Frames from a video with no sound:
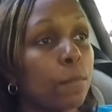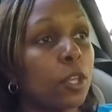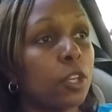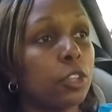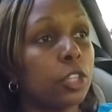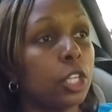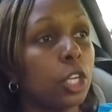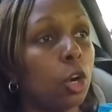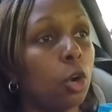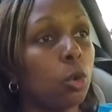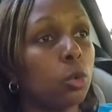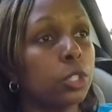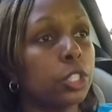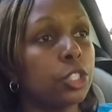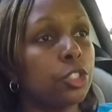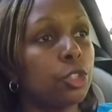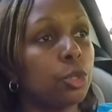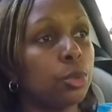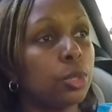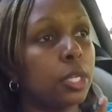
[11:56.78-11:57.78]
The only
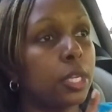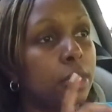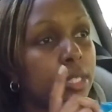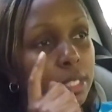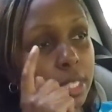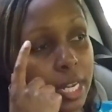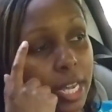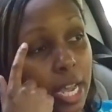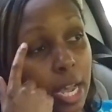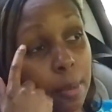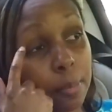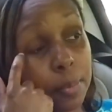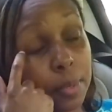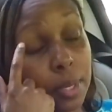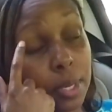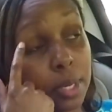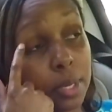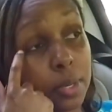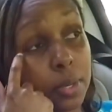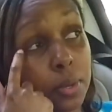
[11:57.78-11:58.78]
two things that
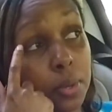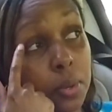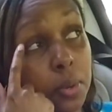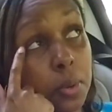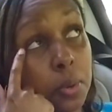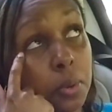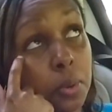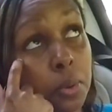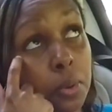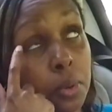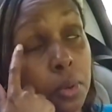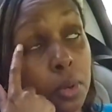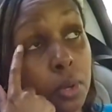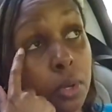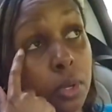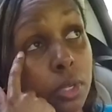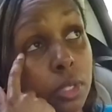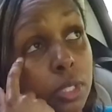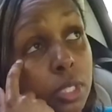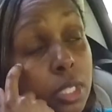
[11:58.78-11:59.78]
happened
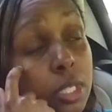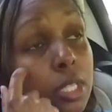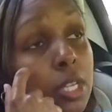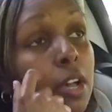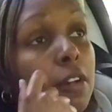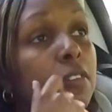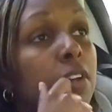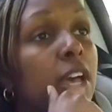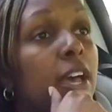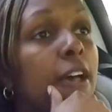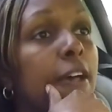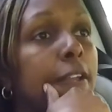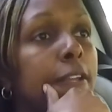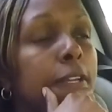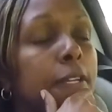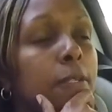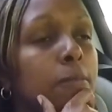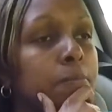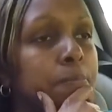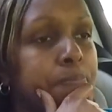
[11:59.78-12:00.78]
since I've had
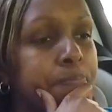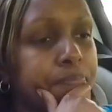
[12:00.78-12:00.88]
it,